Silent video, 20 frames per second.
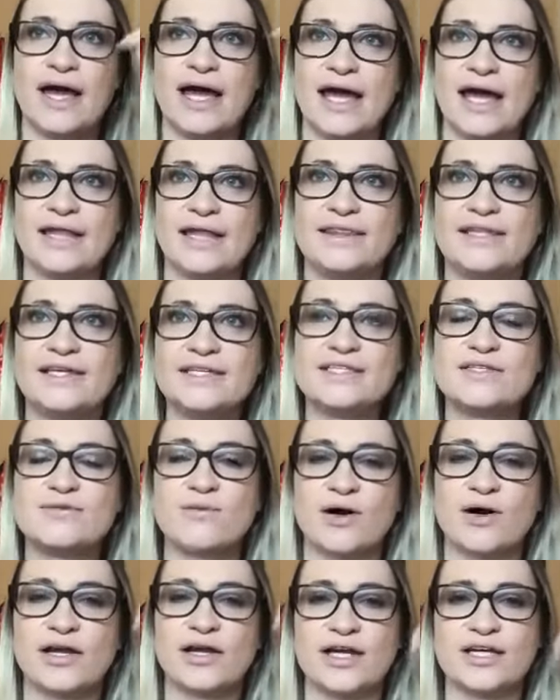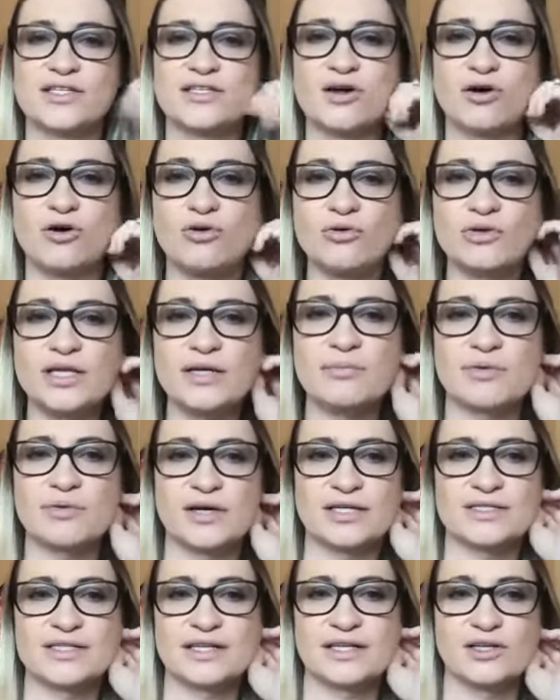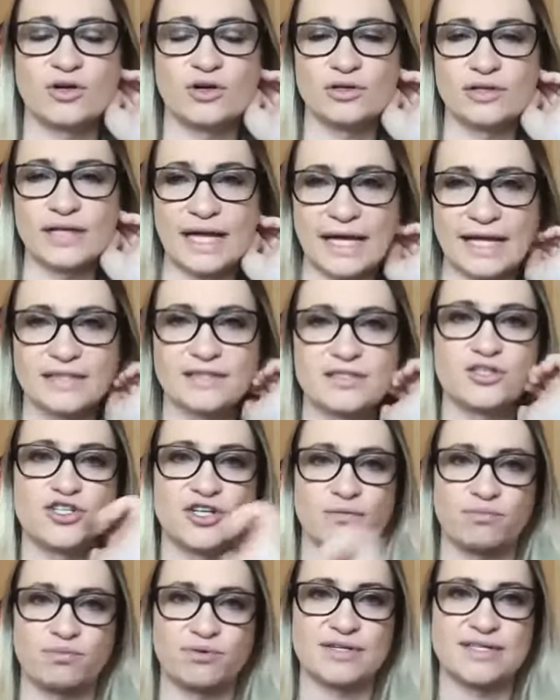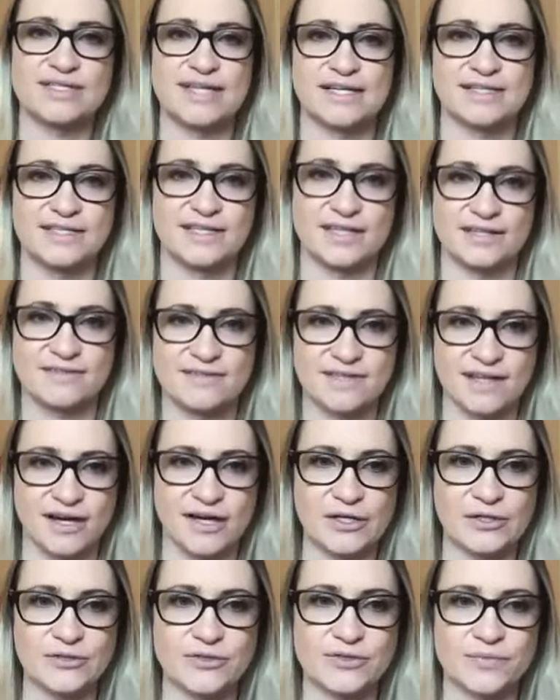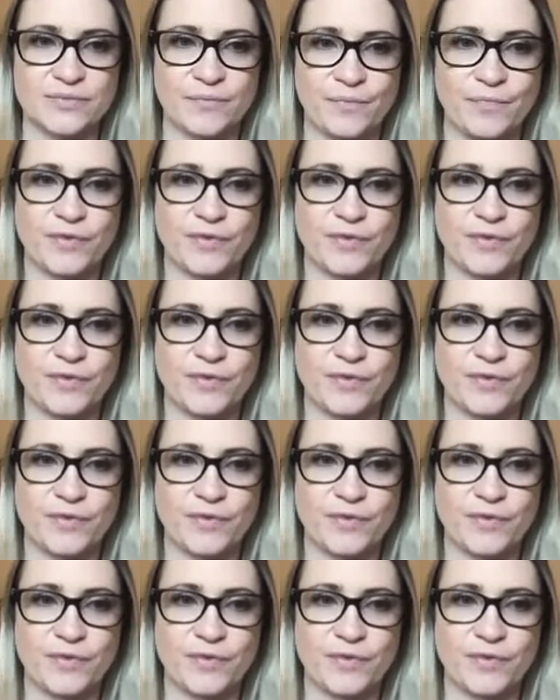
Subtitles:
And this one is only present on antigen presenting cells.